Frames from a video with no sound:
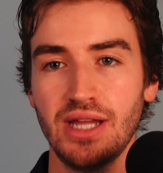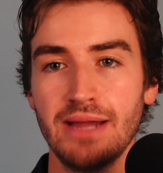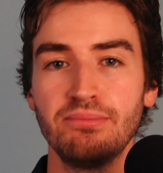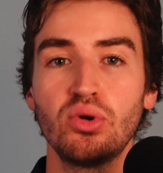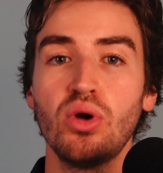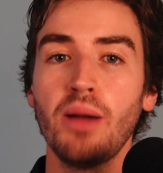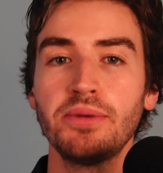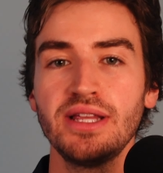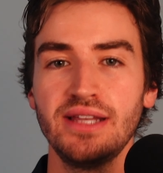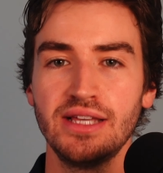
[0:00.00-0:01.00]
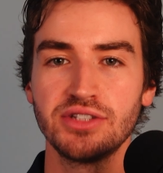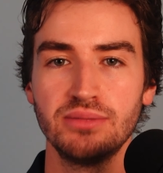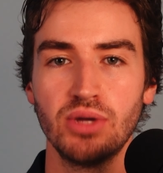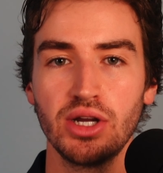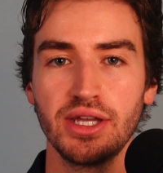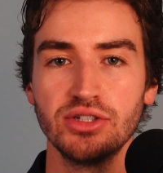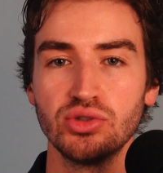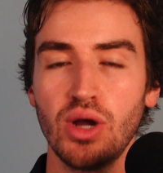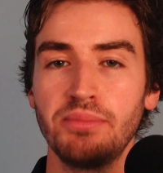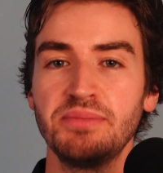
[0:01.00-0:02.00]
and property days on market
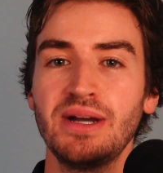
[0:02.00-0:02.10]
dropped